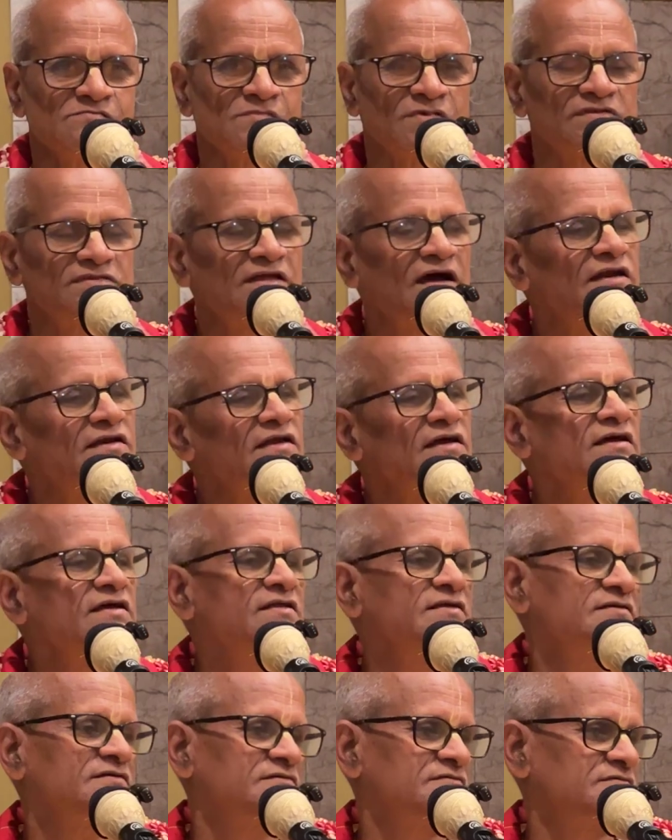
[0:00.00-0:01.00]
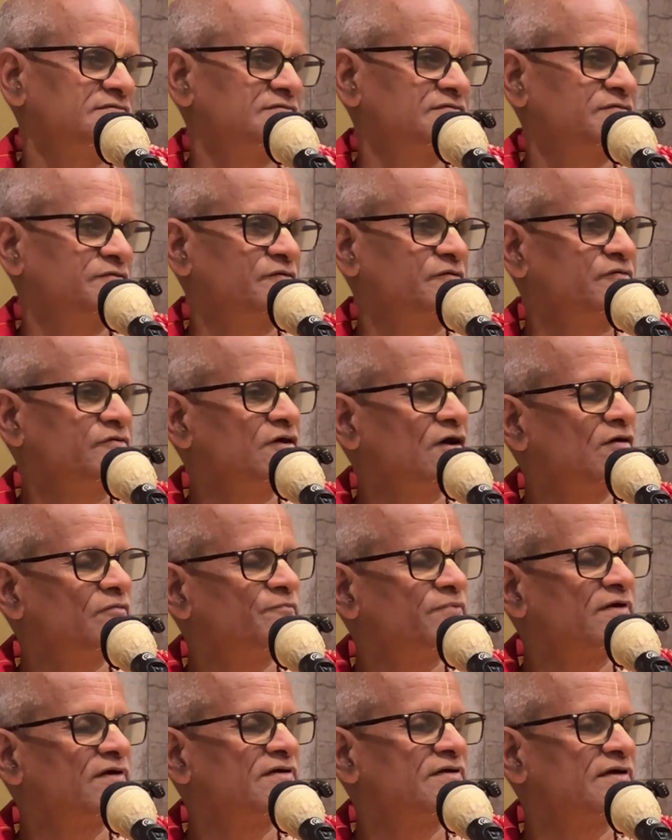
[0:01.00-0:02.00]
But that day we
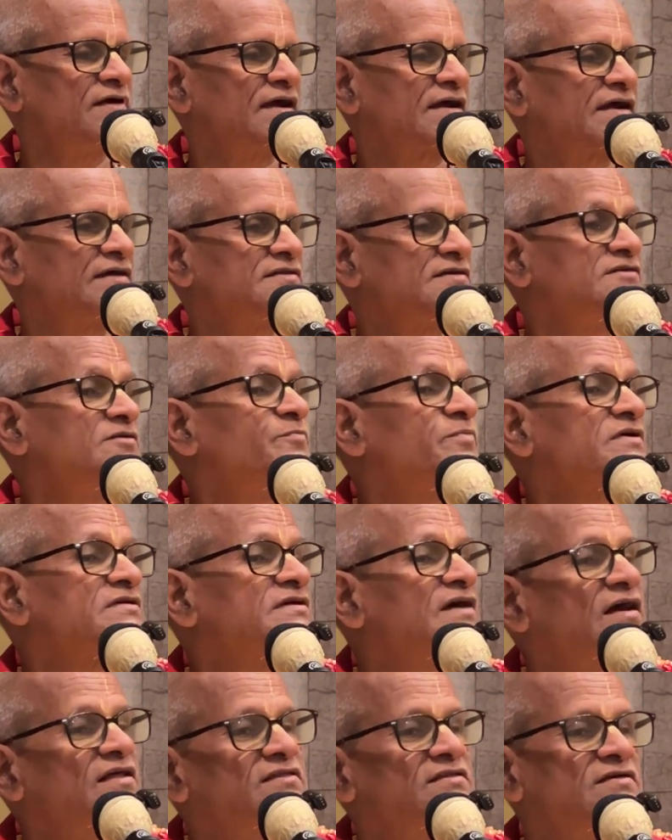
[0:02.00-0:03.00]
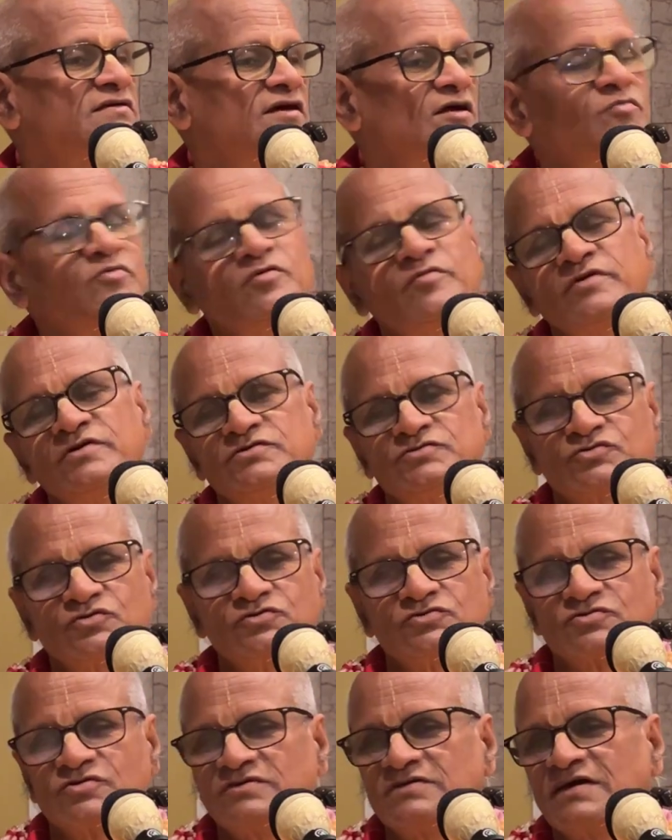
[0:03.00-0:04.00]
offered Ekadashi Prasad, everybody
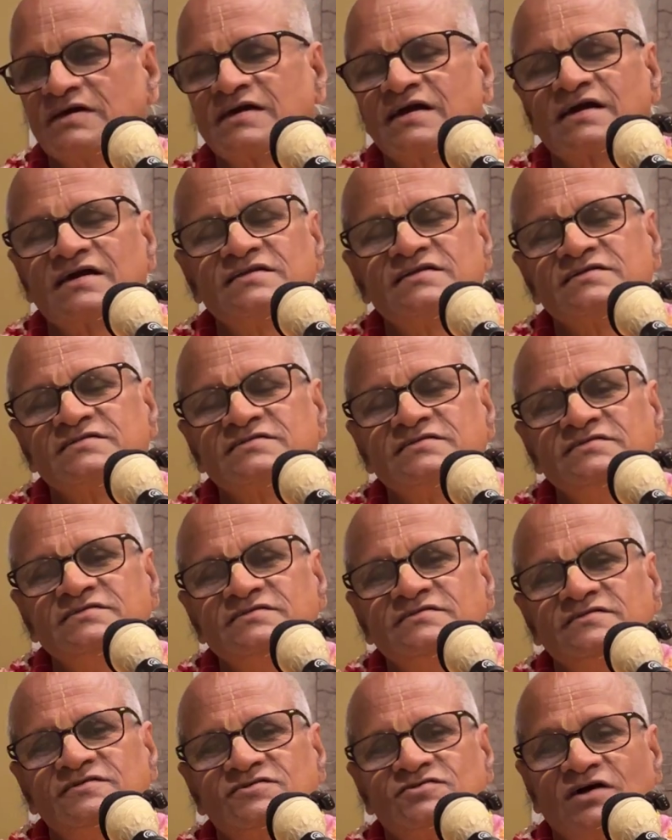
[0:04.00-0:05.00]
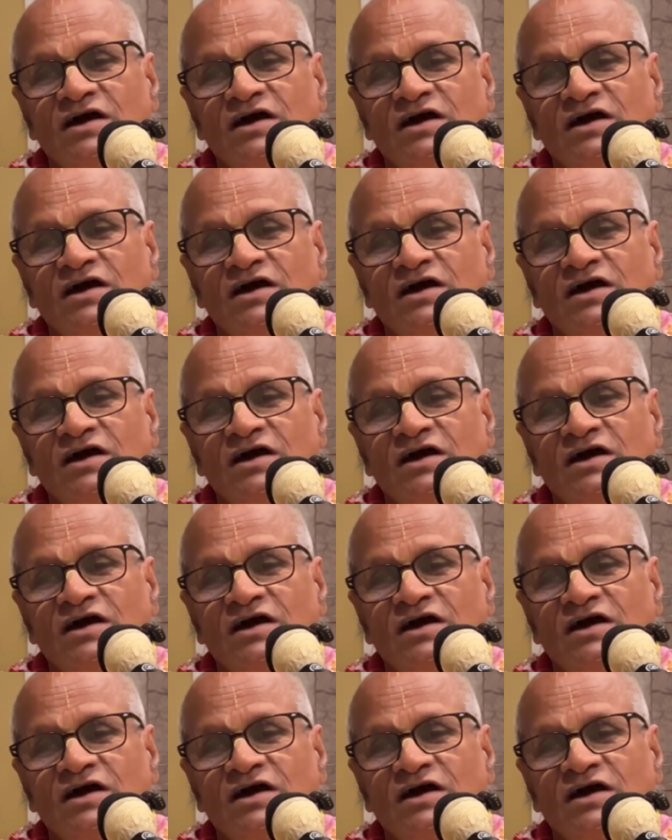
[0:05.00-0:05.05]
chose to take Ekadashi.